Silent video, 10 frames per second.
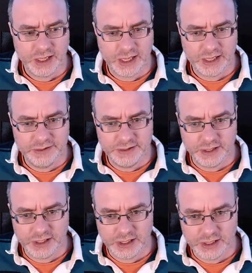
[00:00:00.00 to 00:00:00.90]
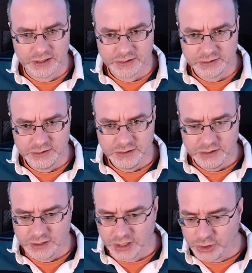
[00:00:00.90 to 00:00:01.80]
and I
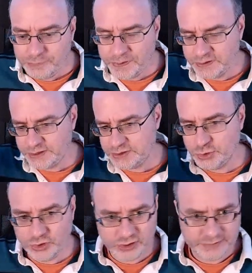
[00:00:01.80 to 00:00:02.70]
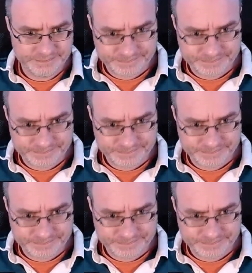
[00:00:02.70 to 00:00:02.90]
opened the door